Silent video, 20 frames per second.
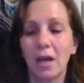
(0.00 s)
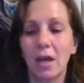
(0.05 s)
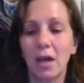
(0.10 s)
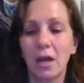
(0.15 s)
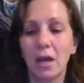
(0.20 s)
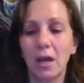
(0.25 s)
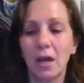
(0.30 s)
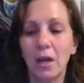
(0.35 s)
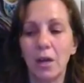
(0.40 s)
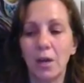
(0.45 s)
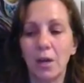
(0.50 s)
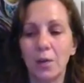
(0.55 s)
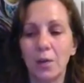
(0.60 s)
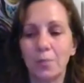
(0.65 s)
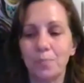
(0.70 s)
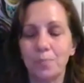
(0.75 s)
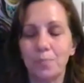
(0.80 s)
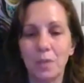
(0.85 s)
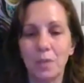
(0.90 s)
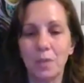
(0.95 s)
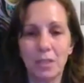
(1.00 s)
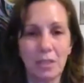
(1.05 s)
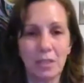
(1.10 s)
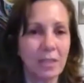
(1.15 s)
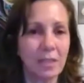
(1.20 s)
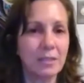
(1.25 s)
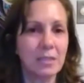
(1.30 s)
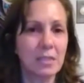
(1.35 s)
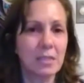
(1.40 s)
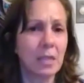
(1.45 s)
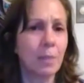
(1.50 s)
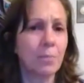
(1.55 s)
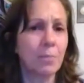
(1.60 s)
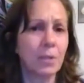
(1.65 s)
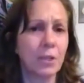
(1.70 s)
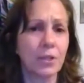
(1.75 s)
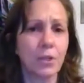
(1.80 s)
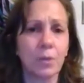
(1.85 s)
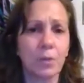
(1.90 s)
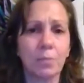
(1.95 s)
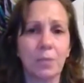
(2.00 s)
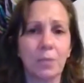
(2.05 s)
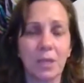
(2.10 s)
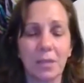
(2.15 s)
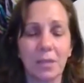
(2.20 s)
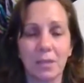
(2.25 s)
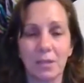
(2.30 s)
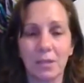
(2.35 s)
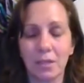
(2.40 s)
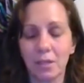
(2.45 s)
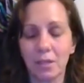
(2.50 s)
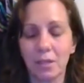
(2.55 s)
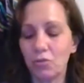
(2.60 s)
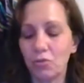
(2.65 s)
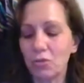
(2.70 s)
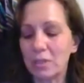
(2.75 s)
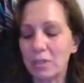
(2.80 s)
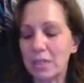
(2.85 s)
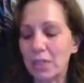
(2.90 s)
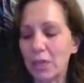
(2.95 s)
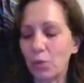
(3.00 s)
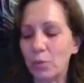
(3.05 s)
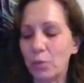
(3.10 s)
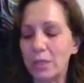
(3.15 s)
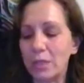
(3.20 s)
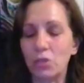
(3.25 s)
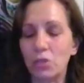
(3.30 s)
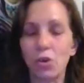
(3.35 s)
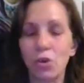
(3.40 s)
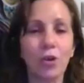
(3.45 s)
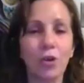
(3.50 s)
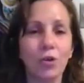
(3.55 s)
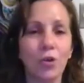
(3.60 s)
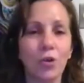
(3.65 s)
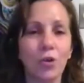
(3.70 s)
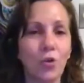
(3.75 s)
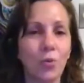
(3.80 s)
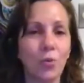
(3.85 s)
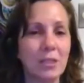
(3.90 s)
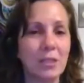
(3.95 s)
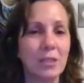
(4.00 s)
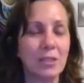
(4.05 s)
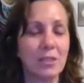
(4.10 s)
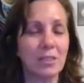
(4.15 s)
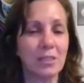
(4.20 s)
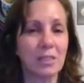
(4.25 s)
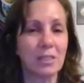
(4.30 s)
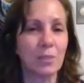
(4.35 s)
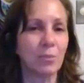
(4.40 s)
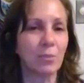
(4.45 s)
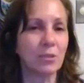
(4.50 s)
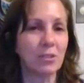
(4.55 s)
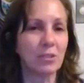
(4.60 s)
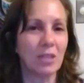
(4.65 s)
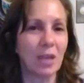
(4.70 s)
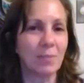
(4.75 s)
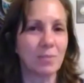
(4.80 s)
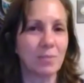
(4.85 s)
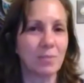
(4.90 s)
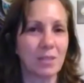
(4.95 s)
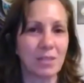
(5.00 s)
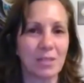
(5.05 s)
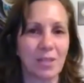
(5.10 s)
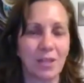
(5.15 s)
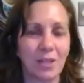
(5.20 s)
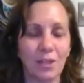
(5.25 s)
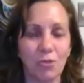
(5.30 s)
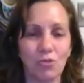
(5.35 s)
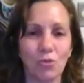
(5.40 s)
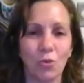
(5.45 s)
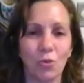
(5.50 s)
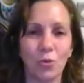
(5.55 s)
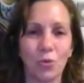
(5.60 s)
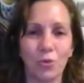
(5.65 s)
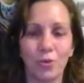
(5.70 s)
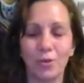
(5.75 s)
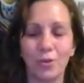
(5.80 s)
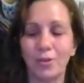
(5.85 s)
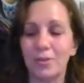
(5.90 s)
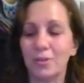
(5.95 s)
um, tense up a little bit, just like we startle when someone taps us on the shoulder.